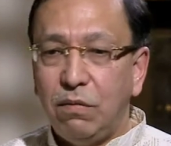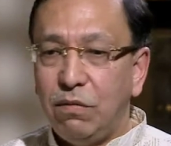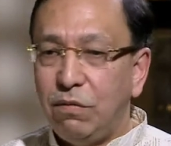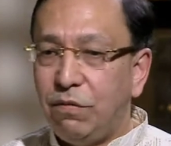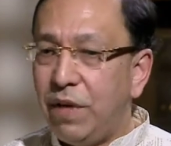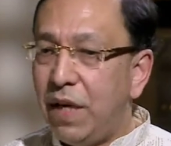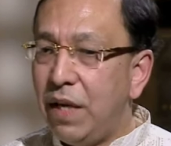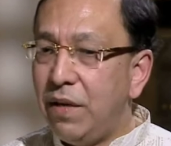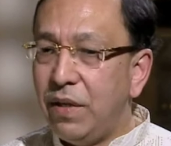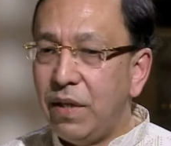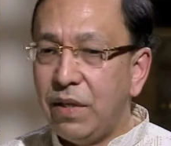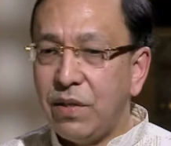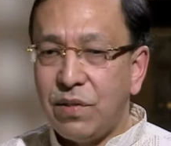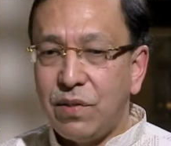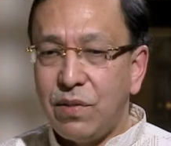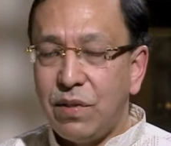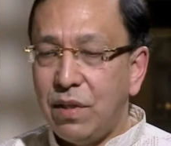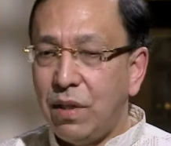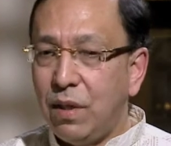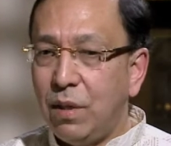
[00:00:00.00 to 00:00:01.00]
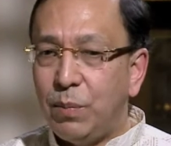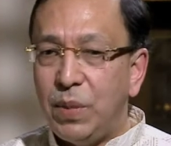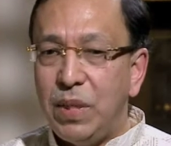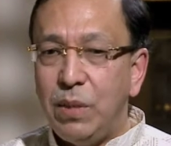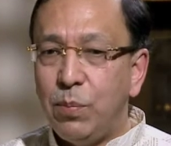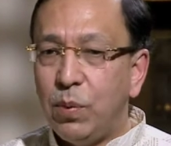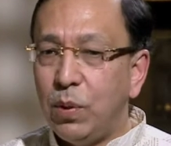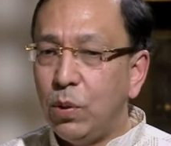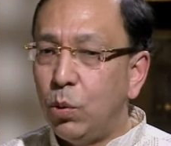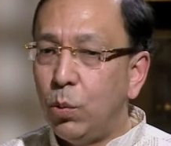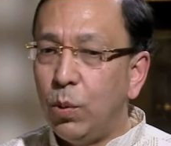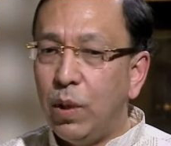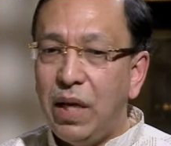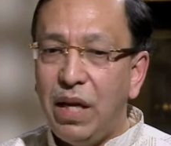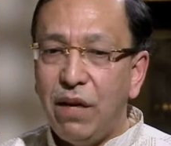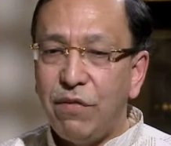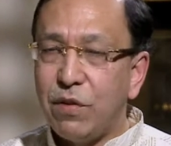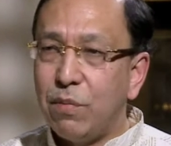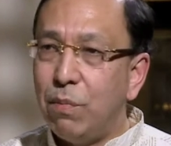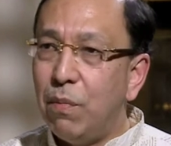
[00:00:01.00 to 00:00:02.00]
various people who were
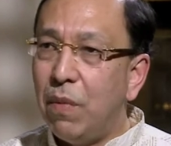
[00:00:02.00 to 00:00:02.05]
left